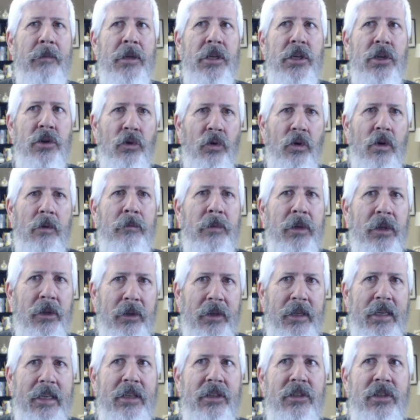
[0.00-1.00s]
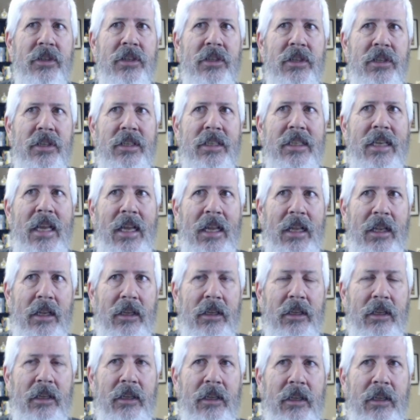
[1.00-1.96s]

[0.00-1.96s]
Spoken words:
in your ability to sell.